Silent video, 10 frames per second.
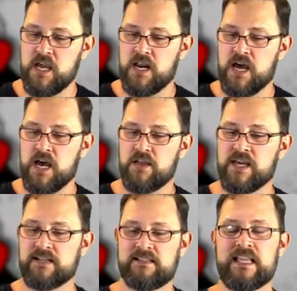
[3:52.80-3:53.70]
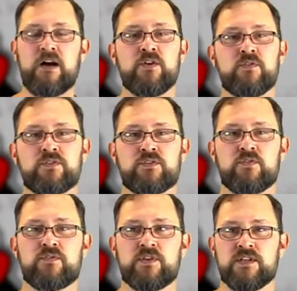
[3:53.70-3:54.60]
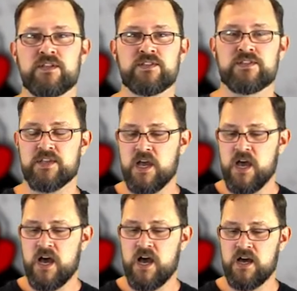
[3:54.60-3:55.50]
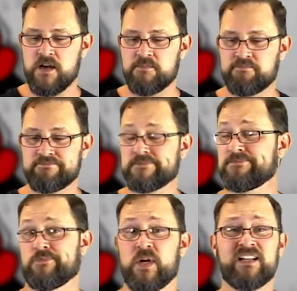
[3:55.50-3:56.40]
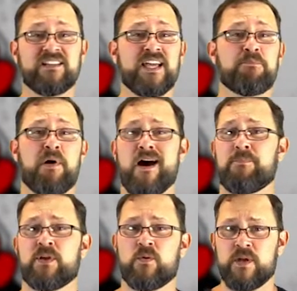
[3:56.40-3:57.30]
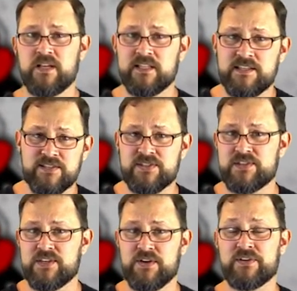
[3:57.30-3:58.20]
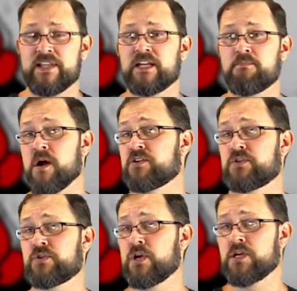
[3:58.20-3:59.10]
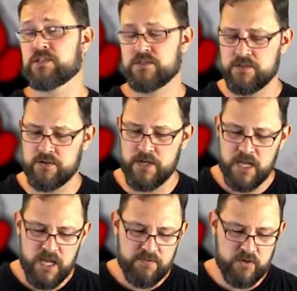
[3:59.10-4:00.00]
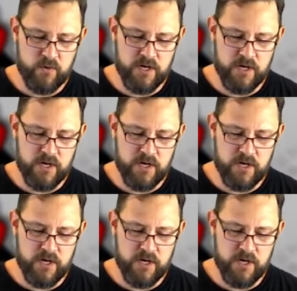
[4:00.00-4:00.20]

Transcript: and that'll allow you to do things, well, like popping wheelies, you know, like monster trucks do. If you